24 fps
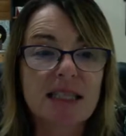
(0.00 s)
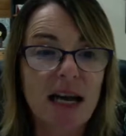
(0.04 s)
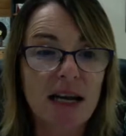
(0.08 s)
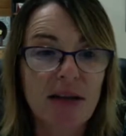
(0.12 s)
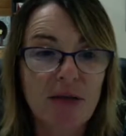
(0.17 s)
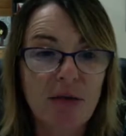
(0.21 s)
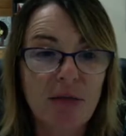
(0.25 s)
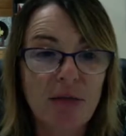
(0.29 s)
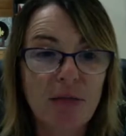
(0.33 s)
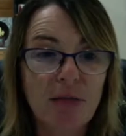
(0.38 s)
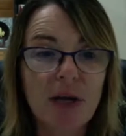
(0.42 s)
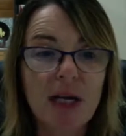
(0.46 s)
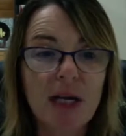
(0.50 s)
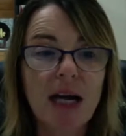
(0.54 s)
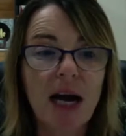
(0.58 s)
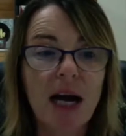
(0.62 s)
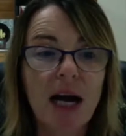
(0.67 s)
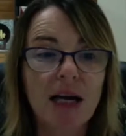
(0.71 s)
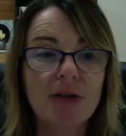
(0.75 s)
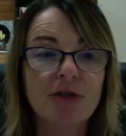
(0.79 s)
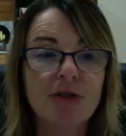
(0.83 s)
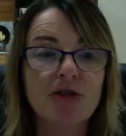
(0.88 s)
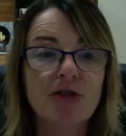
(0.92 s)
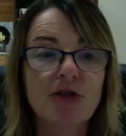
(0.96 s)
a
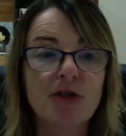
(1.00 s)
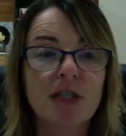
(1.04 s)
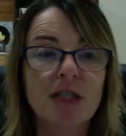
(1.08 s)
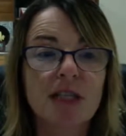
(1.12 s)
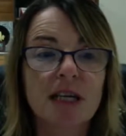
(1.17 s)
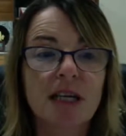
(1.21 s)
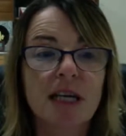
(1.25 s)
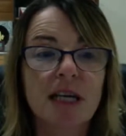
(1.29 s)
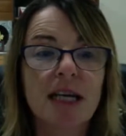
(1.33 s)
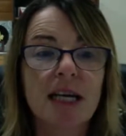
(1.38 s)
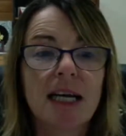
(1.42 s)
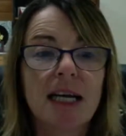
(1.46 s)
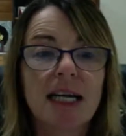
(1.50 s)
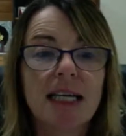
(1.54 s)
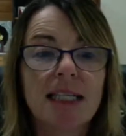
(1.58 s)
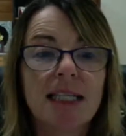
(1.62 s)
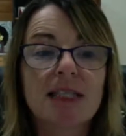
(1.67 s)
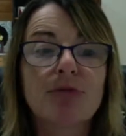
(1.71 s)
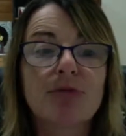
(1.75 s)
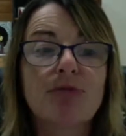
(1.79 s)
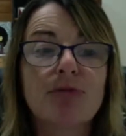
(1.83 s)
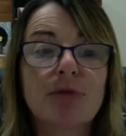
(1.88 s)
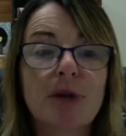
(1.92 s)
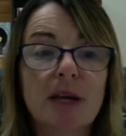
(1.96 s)
300,
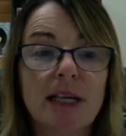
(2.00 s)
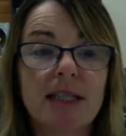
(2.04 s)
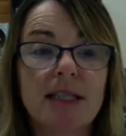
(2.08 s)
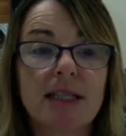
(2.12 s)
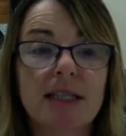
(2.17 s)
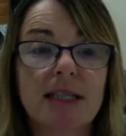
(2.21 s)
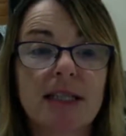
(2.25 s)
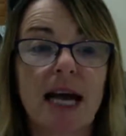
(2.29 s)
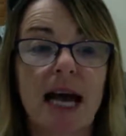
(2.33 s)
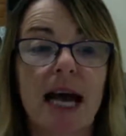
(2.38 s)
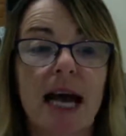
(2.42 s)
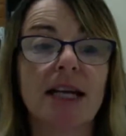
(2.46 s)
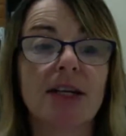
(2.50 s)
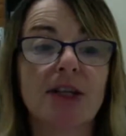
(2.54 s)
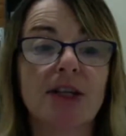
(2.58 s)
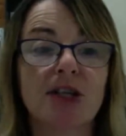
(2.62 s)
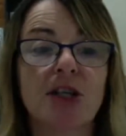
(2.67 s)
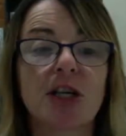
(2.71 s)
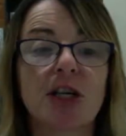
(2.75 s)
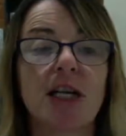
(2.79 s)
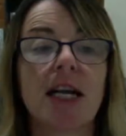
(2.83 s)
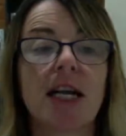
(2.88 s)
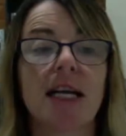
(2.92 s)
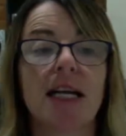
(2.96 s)
it's
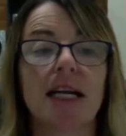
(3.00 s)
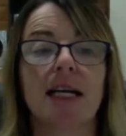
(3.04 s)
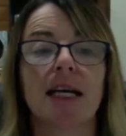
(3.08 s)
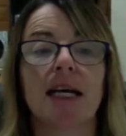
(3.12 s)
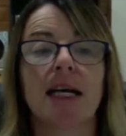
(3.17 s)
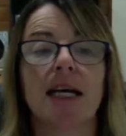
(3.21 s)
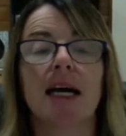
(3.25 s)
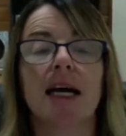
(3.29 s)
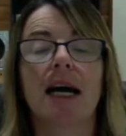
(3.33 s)
actually,